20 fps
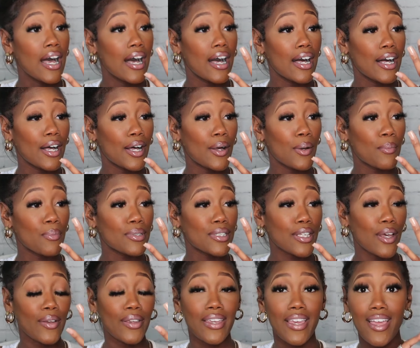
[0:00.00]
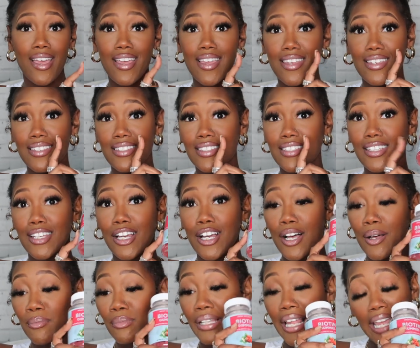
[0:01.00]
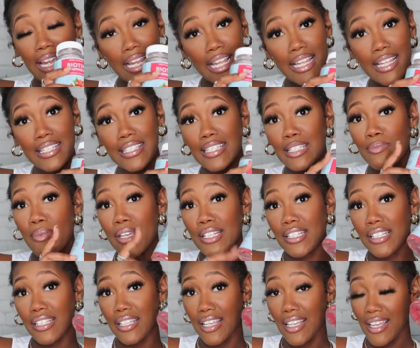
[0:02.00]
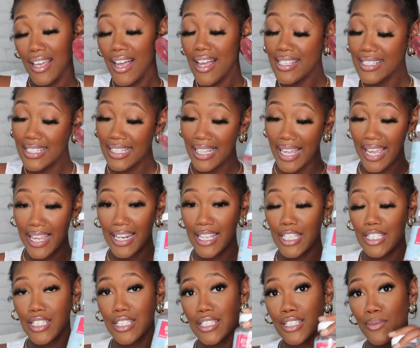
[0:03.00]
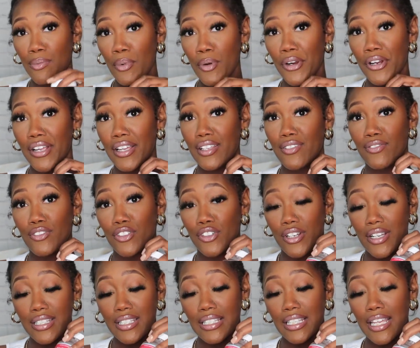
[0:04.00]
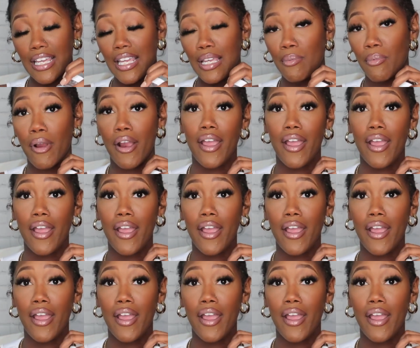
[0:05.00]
So yes, ladies, especially us ladies, it's important for us to keep